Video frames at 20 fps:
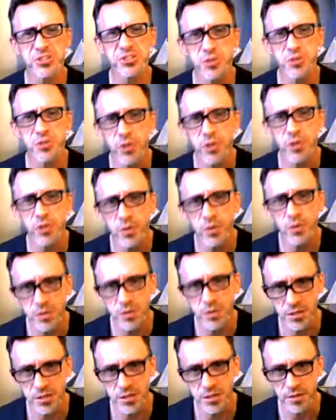
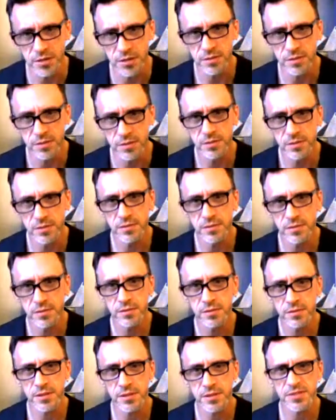slowly,
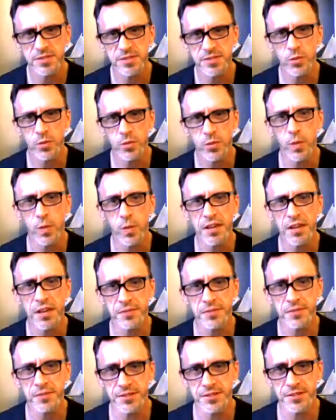like the weight
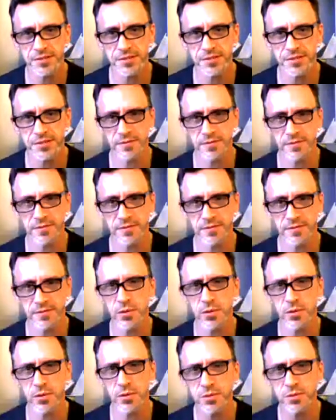of it
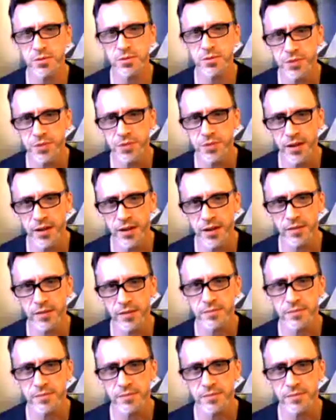pulls you down.